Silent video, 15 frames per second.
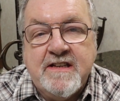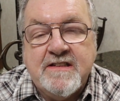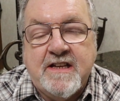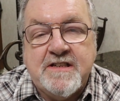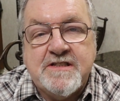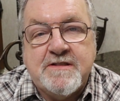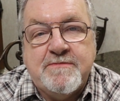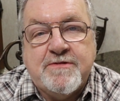
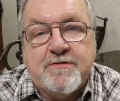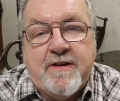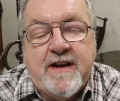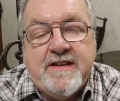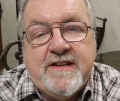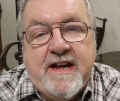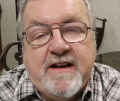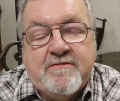then some
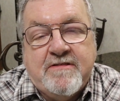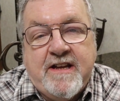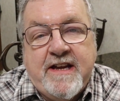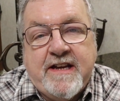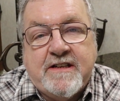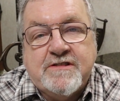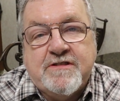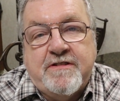thread down
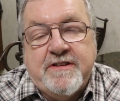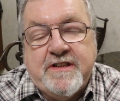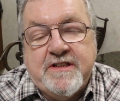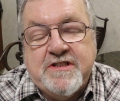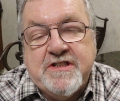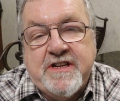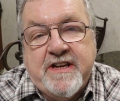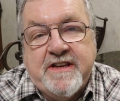legs on
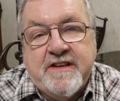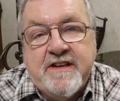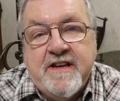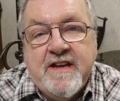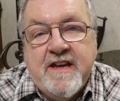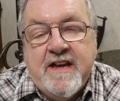each end,